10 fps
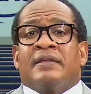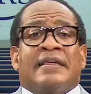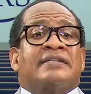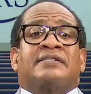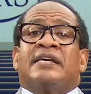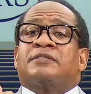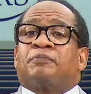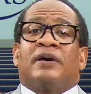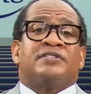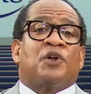that since
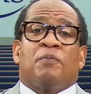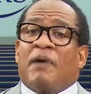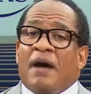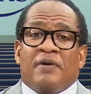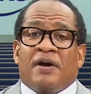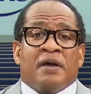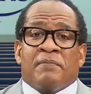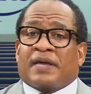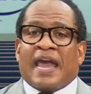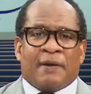President Obama
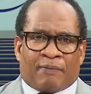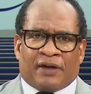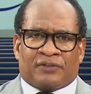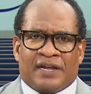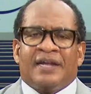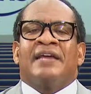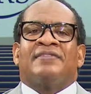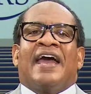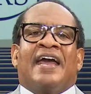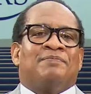became president,
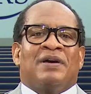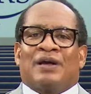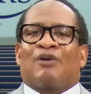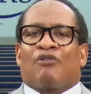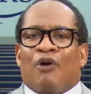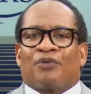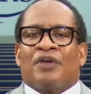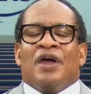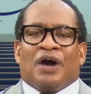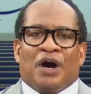there had been a
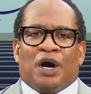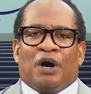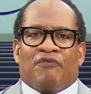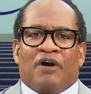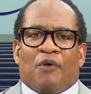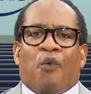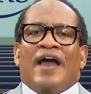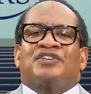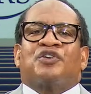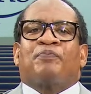growth of uh,
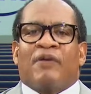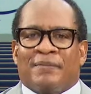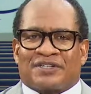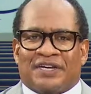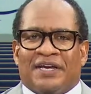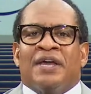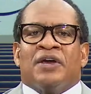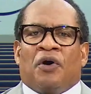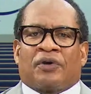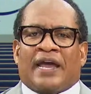white supremacy.
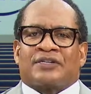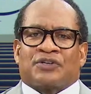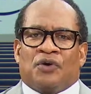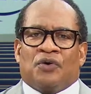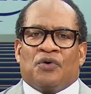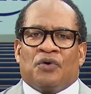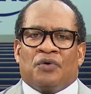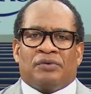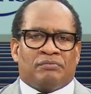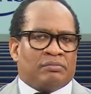Okay,
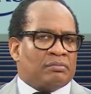so